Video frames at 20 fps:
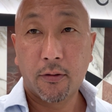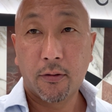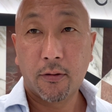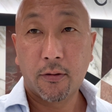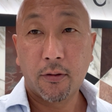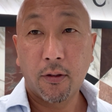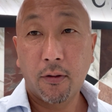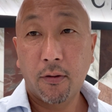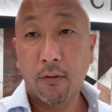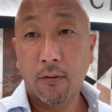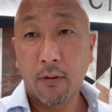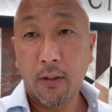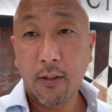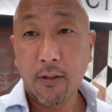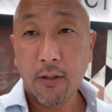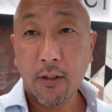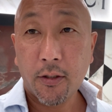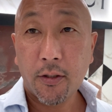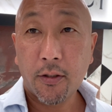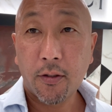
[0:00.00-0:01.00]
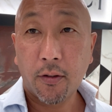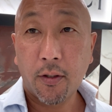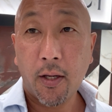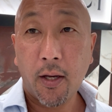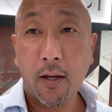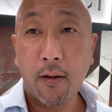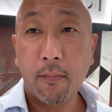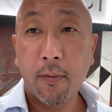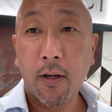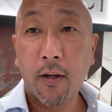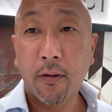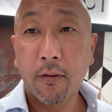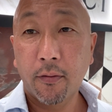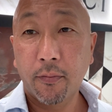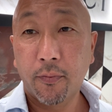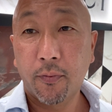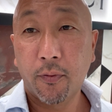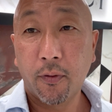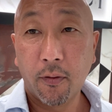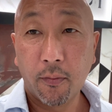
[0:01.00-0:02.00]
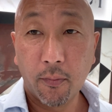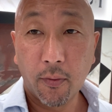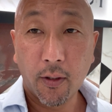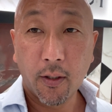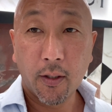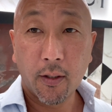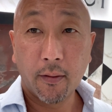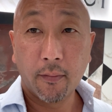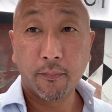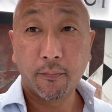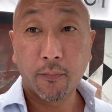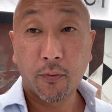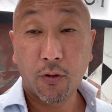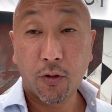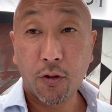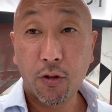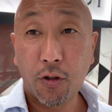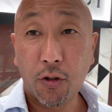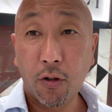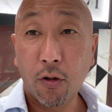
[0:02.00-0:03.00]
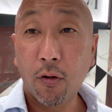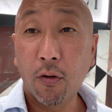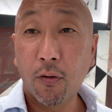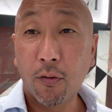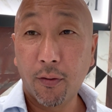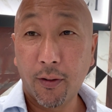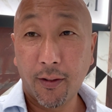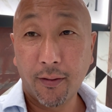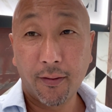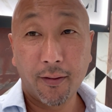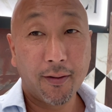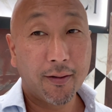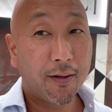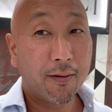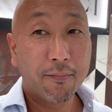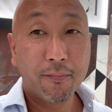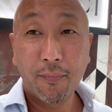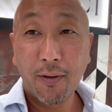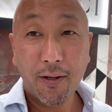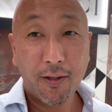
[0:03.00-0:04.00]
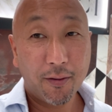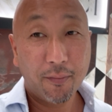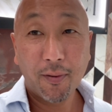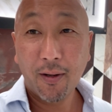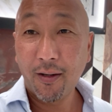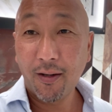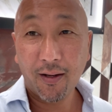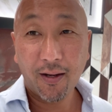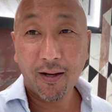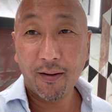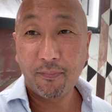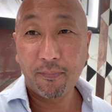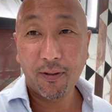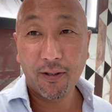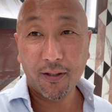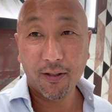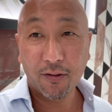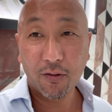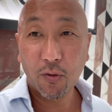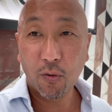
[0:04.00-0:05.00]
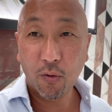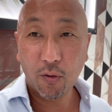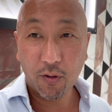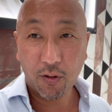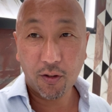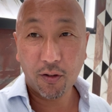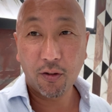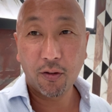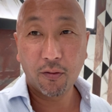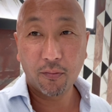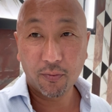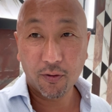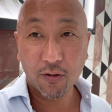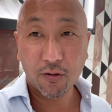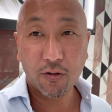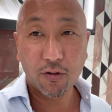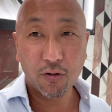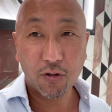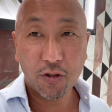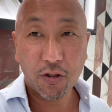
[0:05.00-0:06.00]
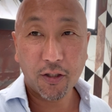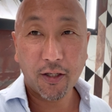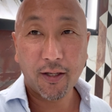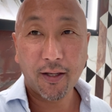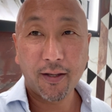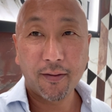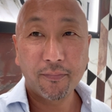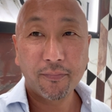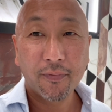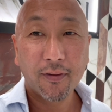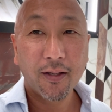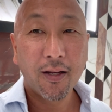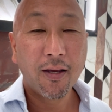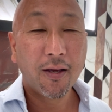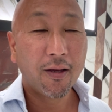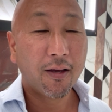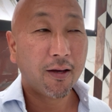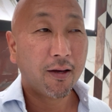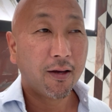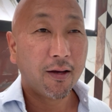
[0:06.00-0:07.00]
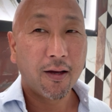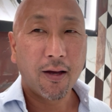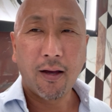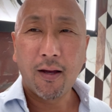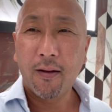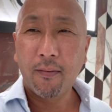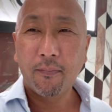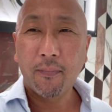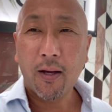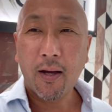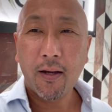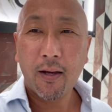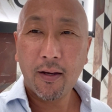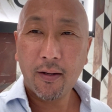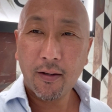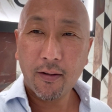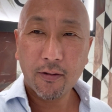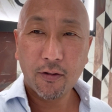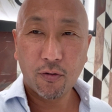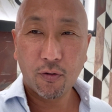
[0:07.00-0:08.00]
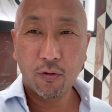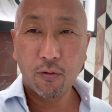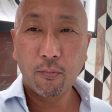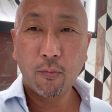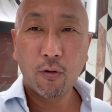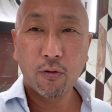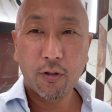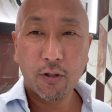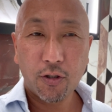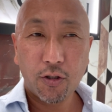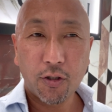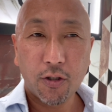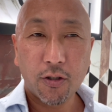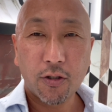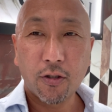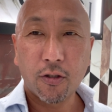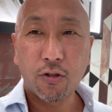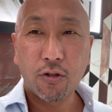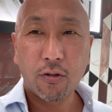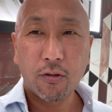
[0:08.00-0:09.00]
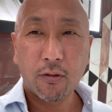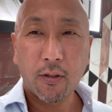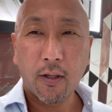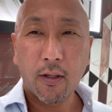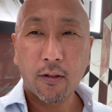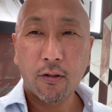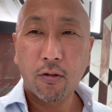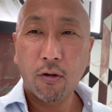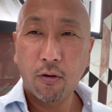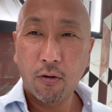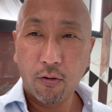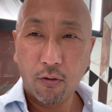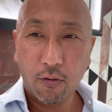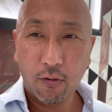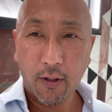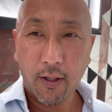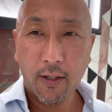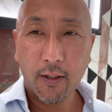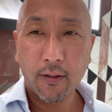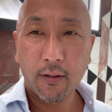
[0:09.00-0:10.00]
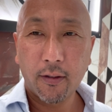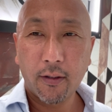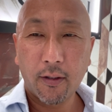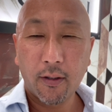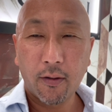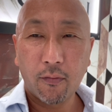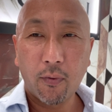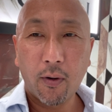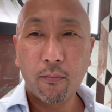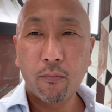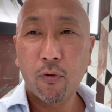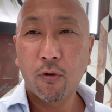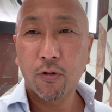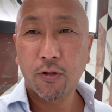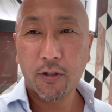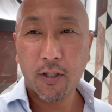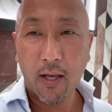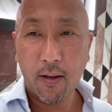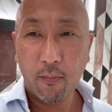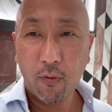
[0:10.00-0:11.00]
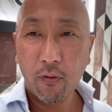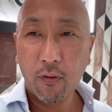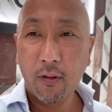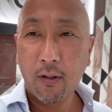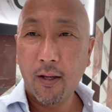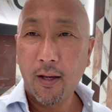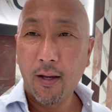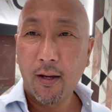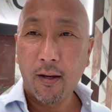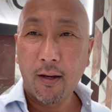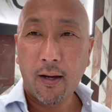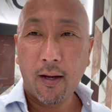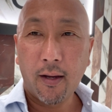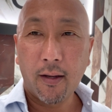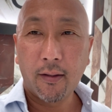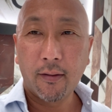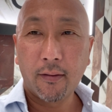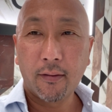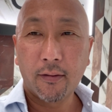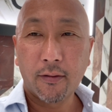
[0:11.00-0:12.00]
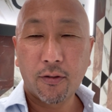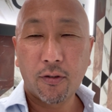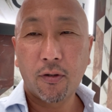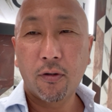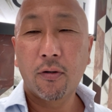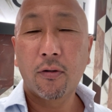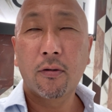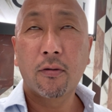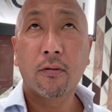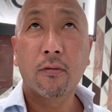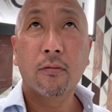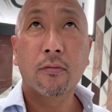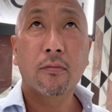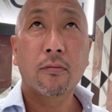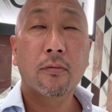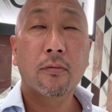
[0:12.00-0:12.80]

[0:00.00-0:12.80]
So, I just came out from Sushiro and I'm very, very happy the quality of the sushi there. I had 2 more dishes, toro and 1 more salmon, and so